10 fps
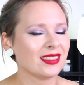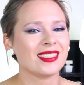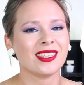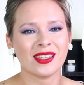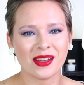
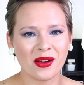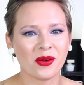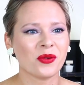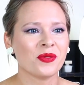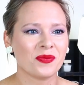you
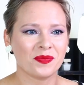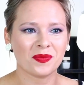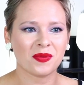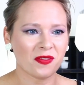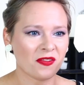know,
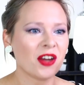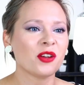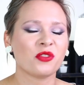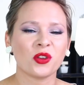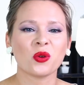
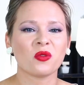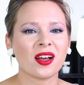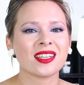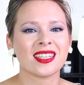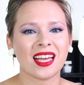very few of
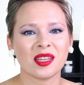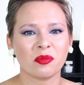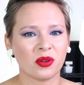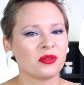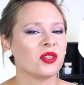us had the
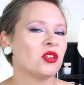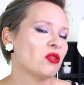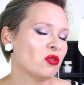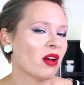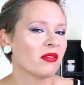privilege
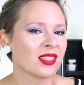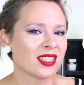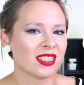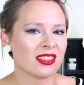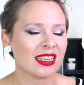to travel
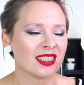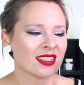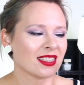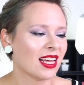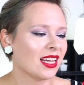
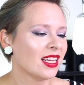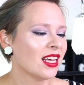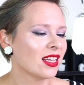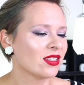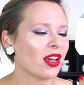since then.
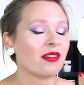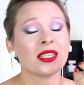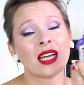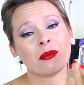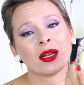So
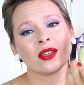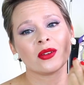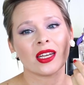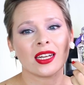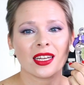every time I
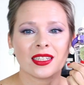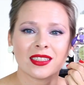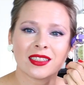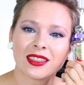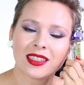look at
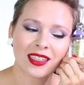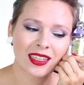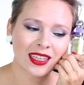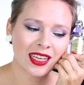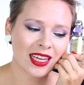it,
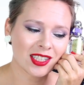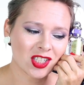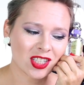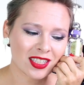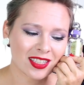
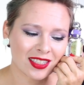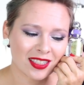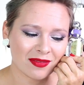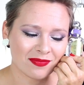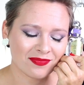it's just,